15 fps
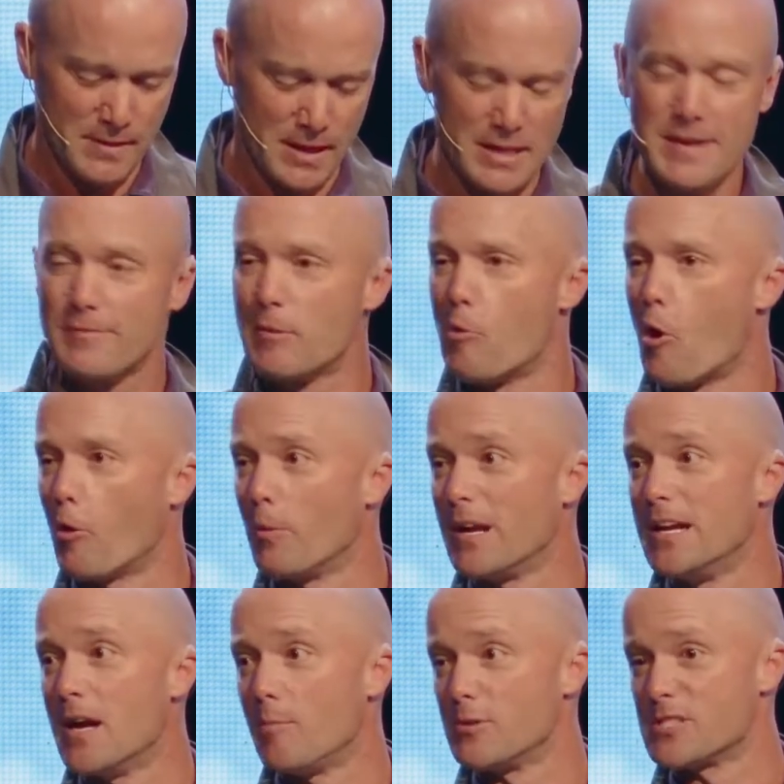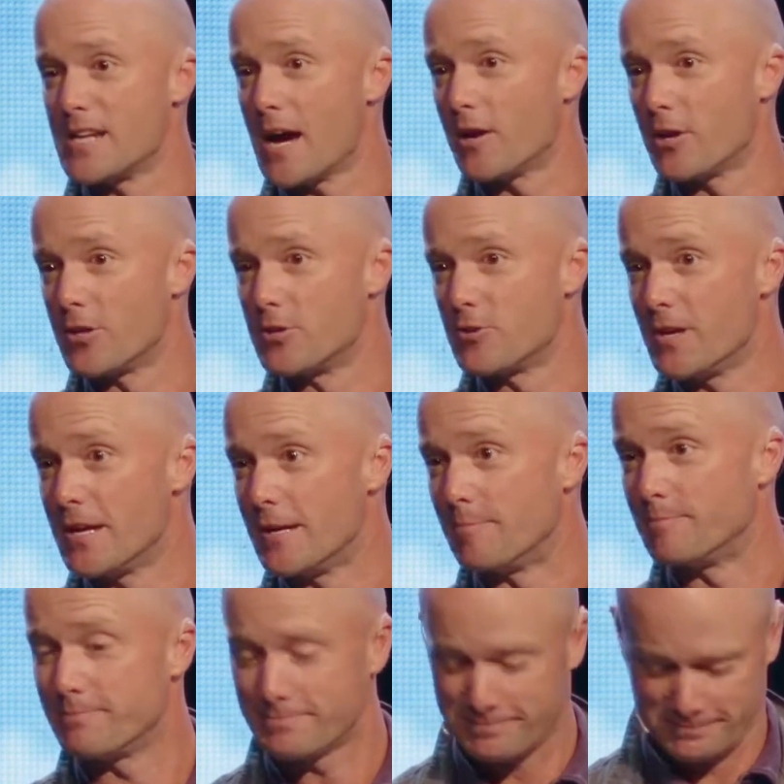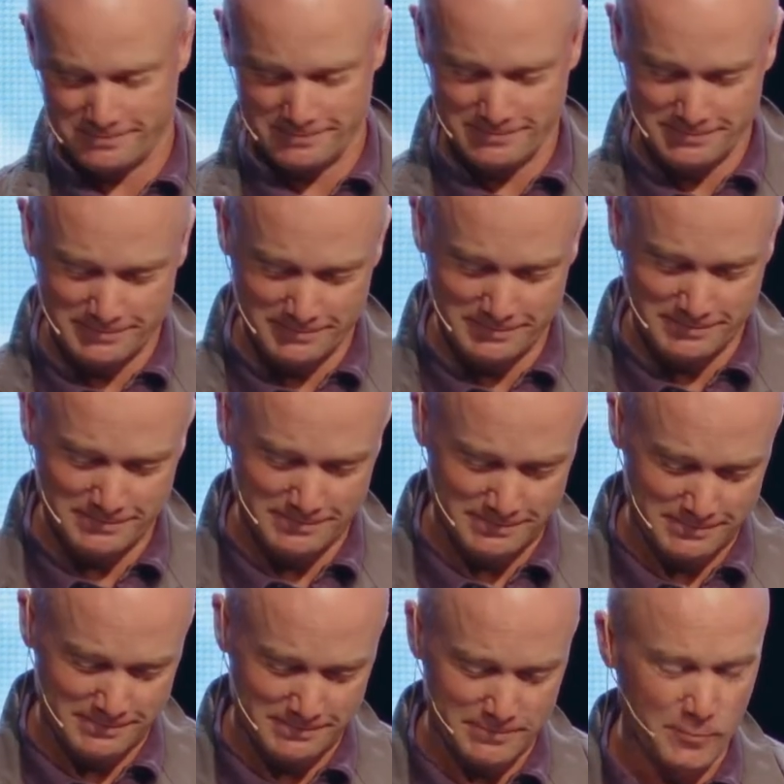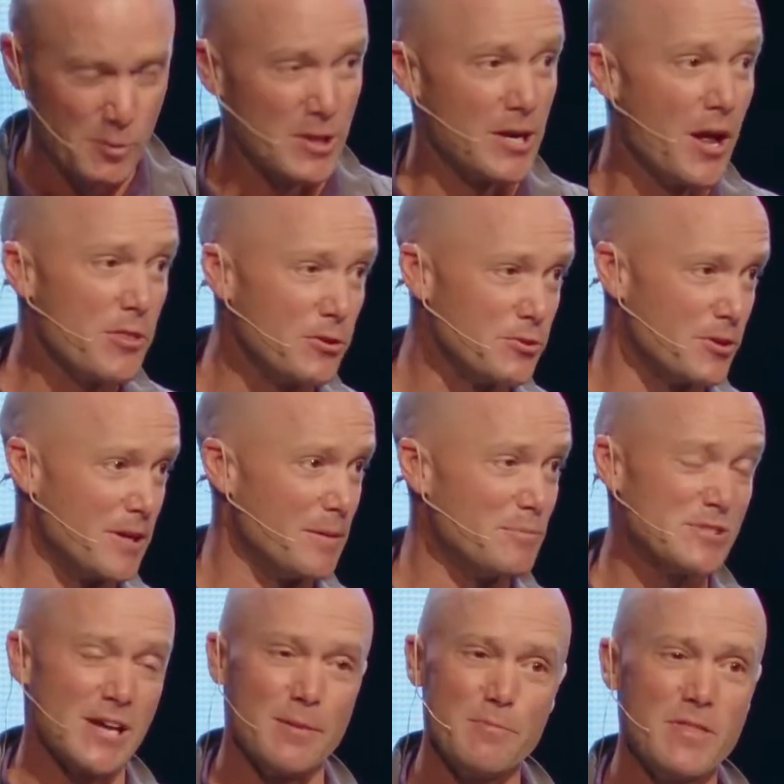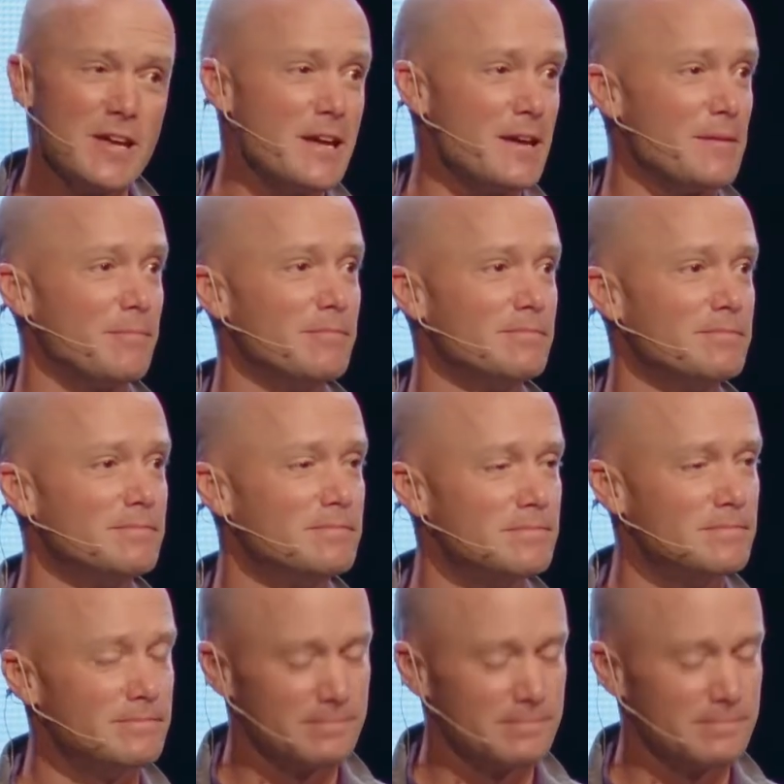And even more when he doubles down on the dream with another dream, same theme.